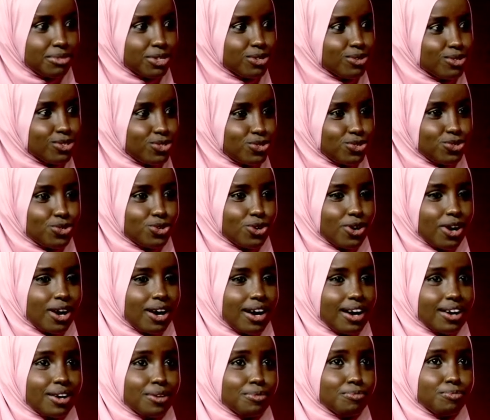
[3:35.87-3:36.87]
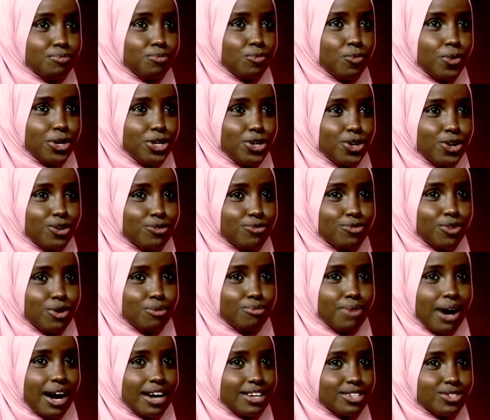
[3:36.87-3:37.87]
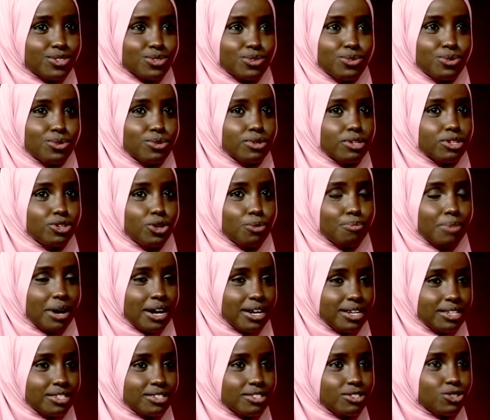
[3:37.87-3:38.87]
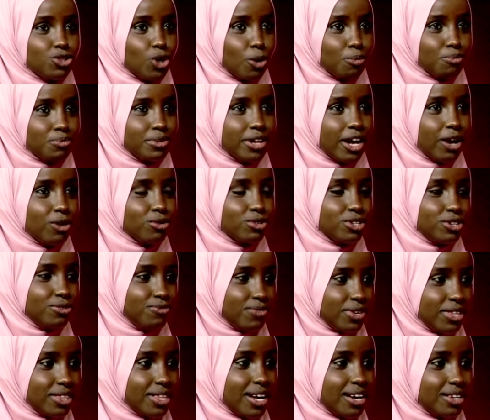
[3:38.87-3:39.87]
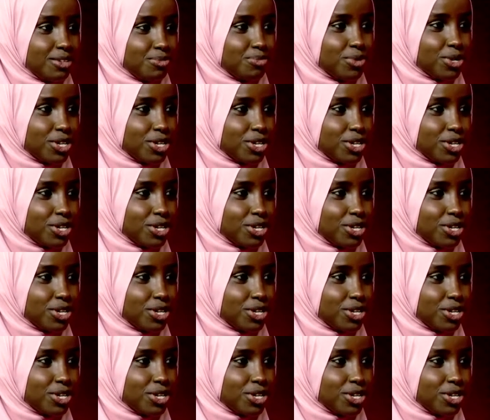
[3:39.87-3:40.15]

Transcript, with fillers: Because you know, um, when you're from high school, your parents stop now giving that